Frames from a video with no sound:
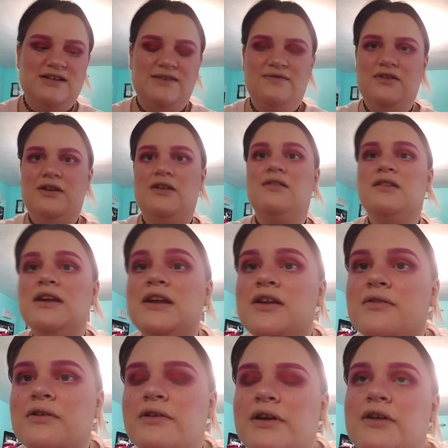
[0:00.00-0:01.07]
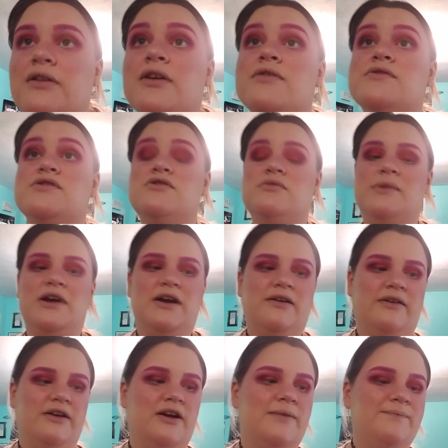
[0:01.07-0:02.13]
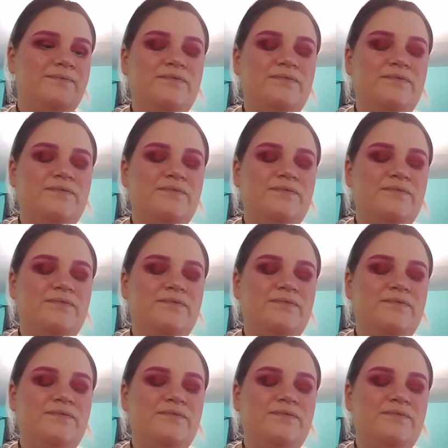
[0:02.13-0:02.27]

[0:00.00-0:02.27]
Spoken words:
have to like lean in really close to do my eyeliner.